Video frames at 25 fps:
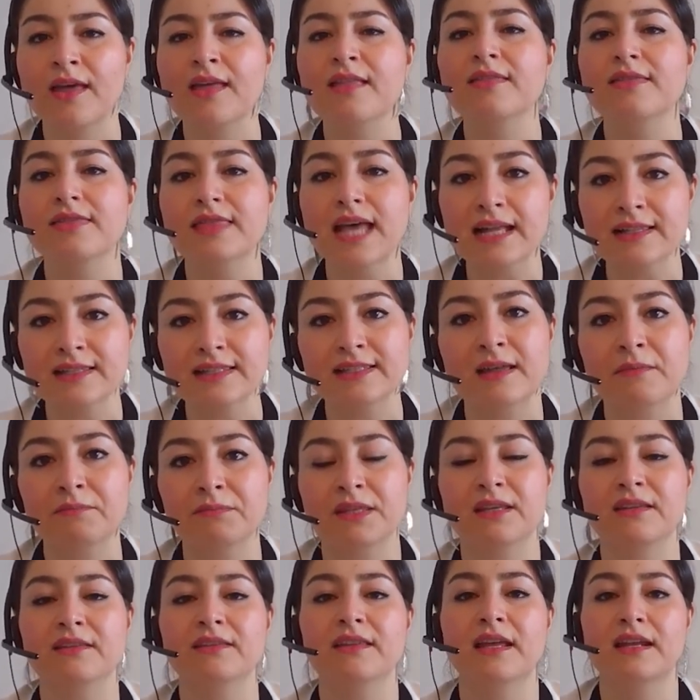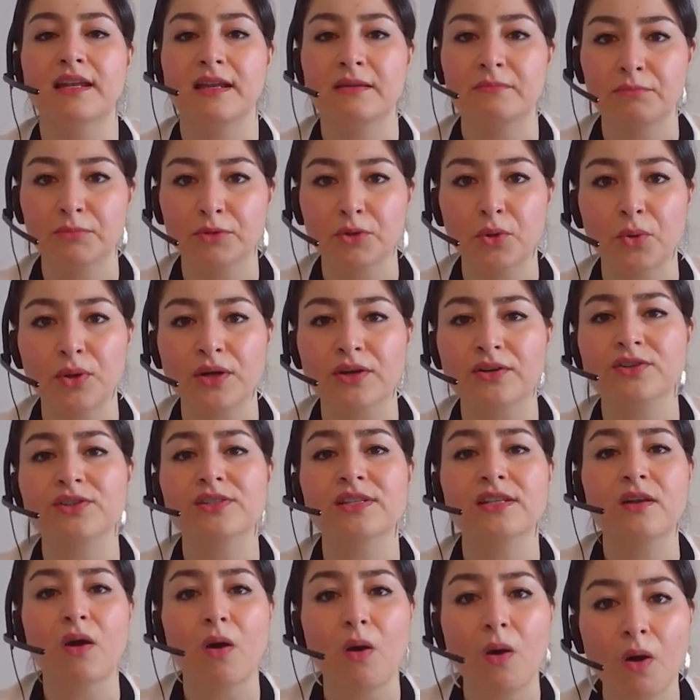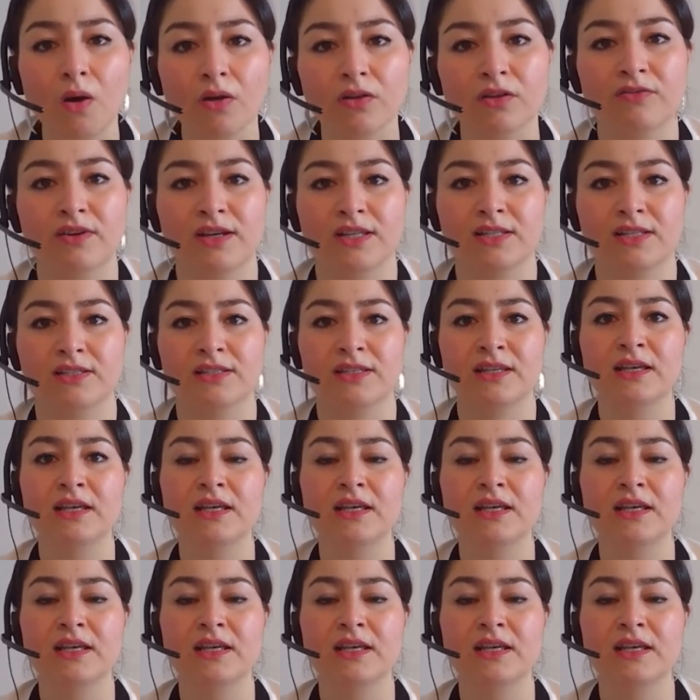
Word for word: That's something that employers and all of us